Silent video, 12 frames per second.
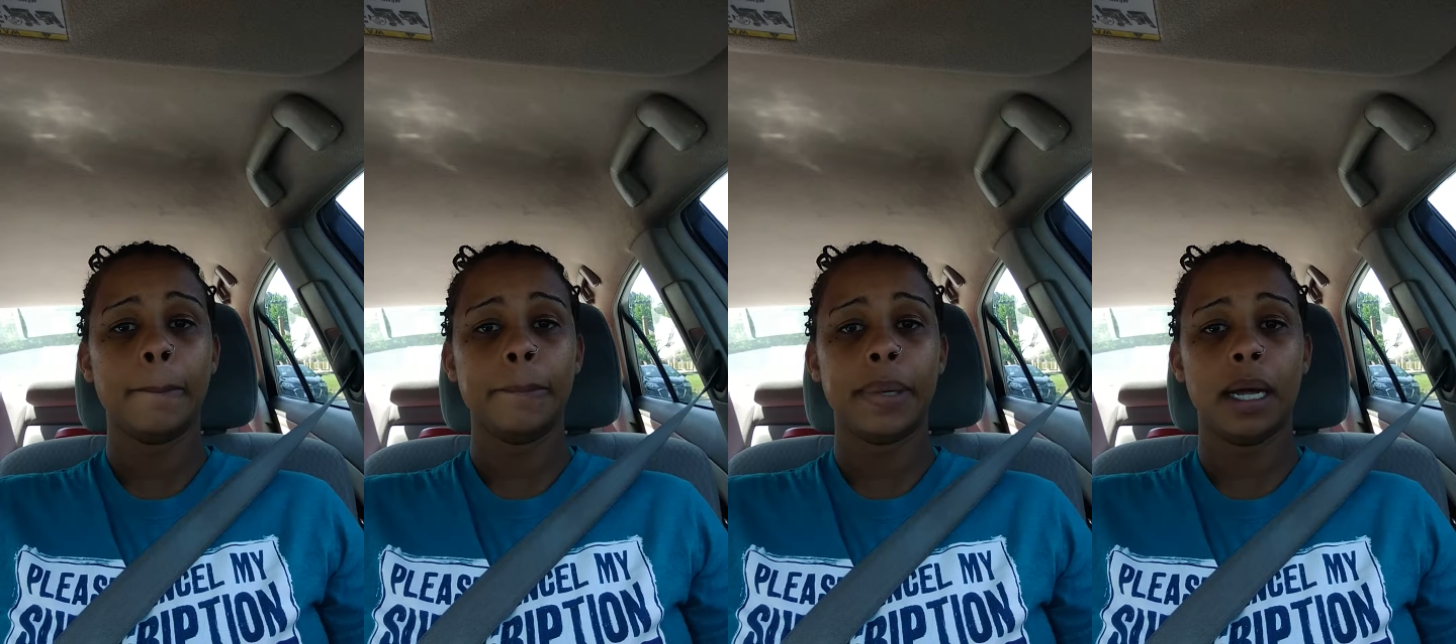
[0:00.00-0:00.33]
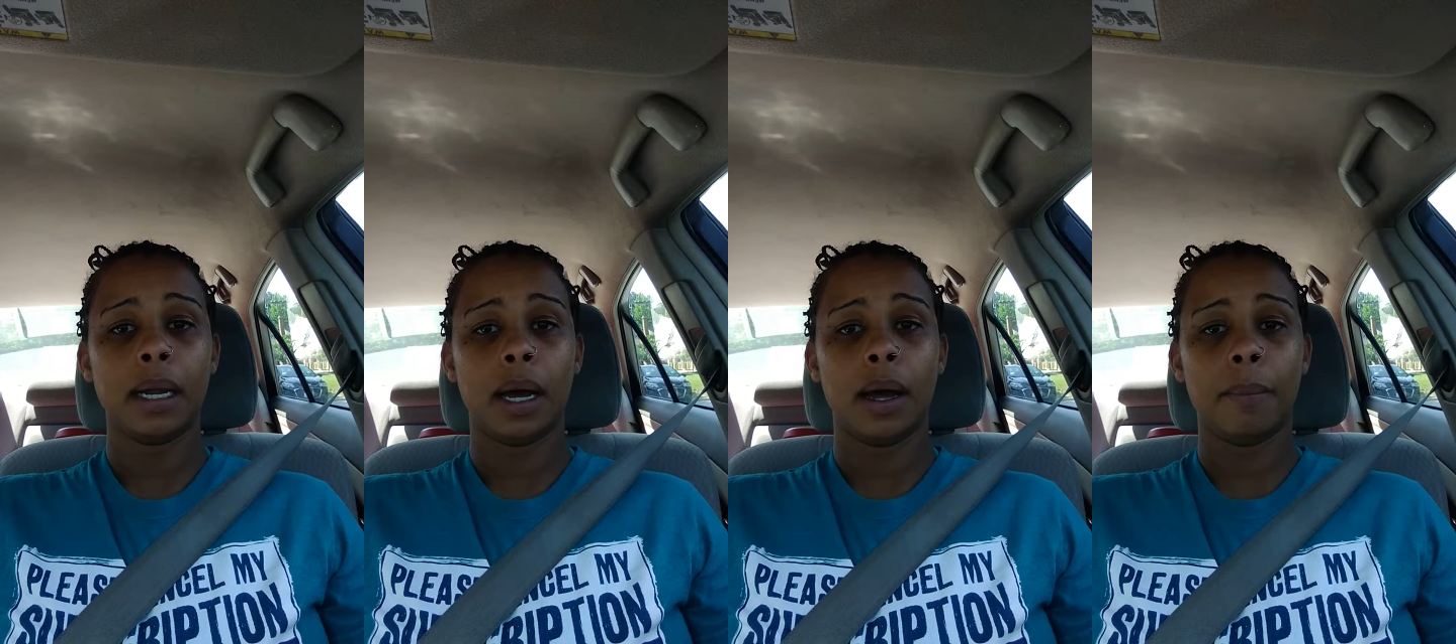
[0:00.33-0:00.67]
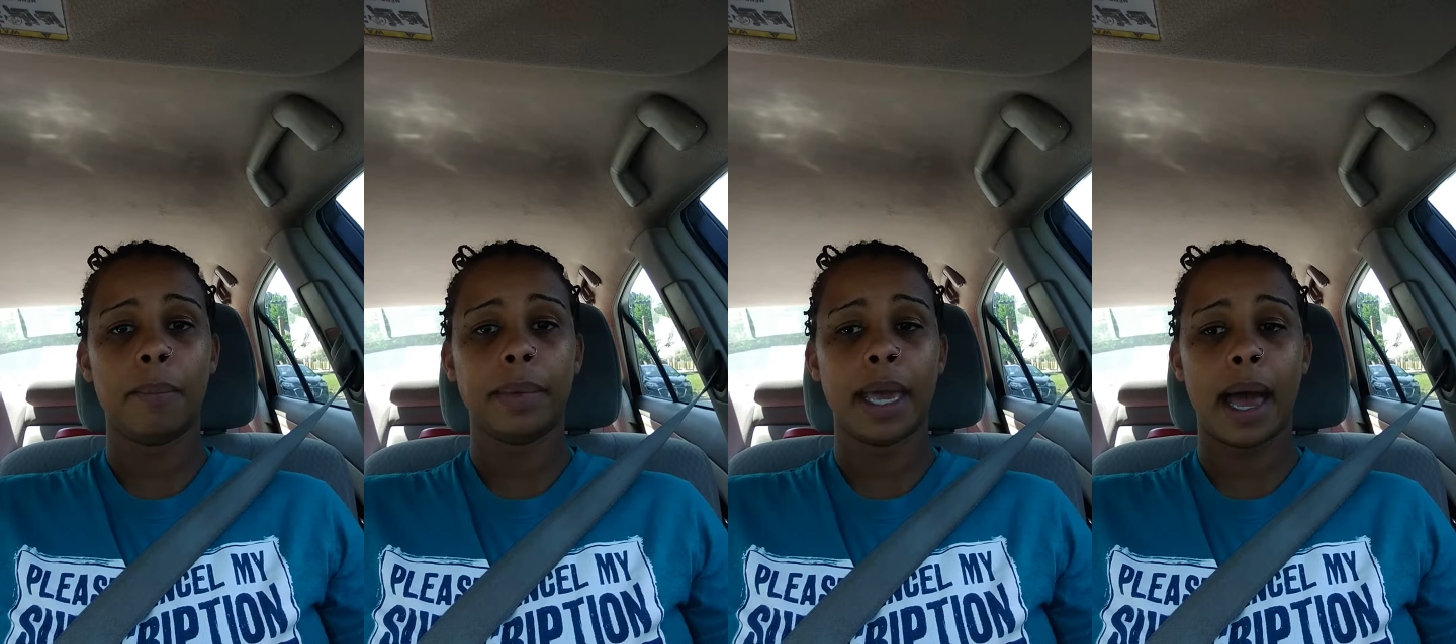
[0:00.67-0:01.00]
But
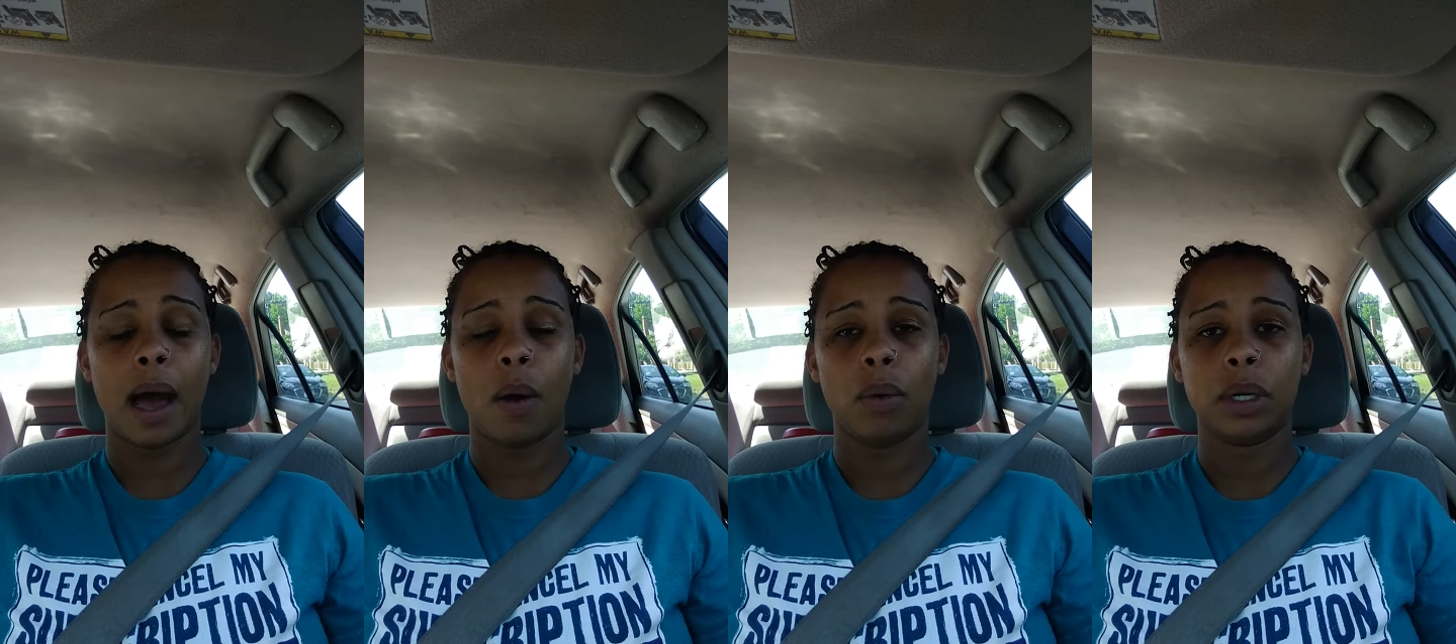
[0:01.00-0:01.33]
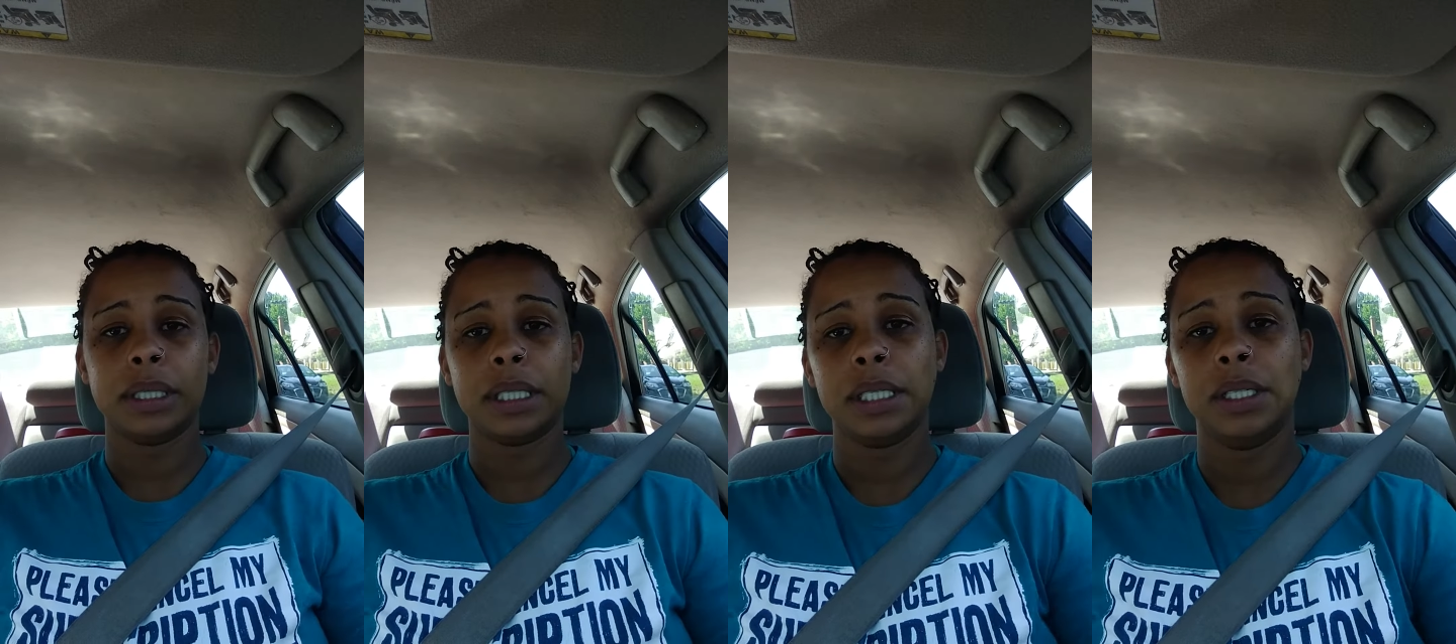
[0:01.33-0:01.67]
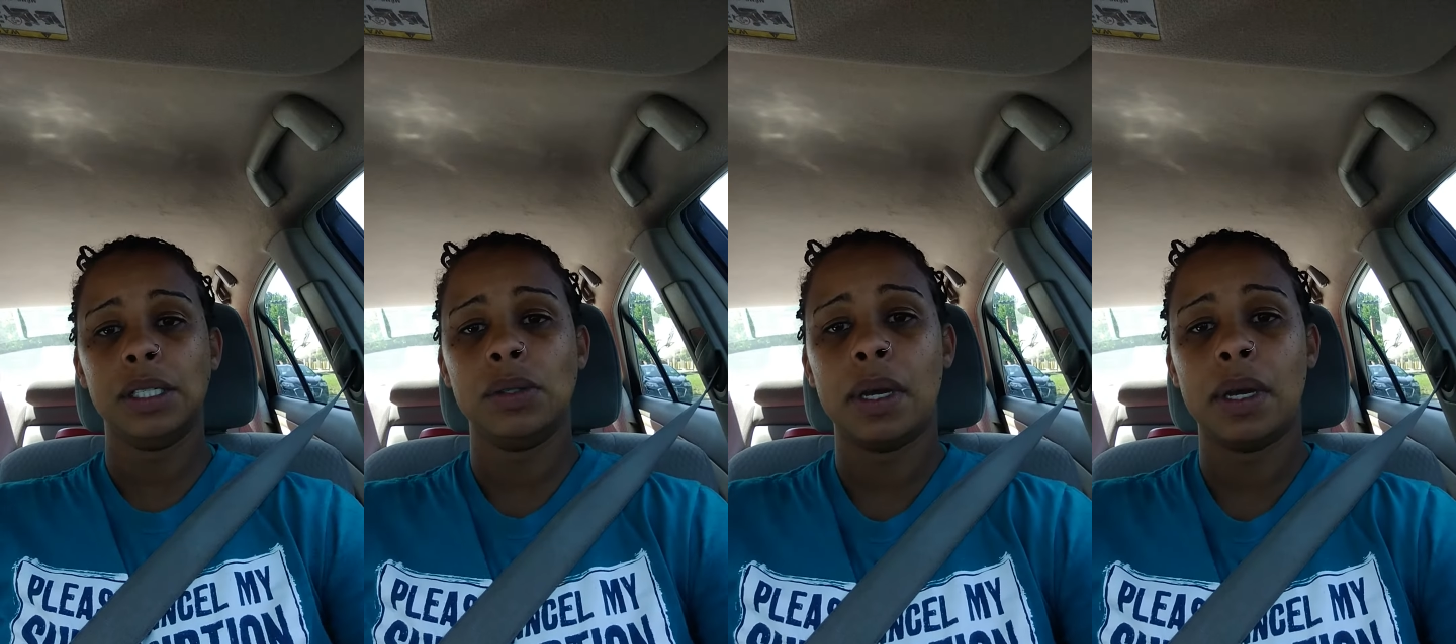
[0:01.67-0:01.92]
yeah, I will continue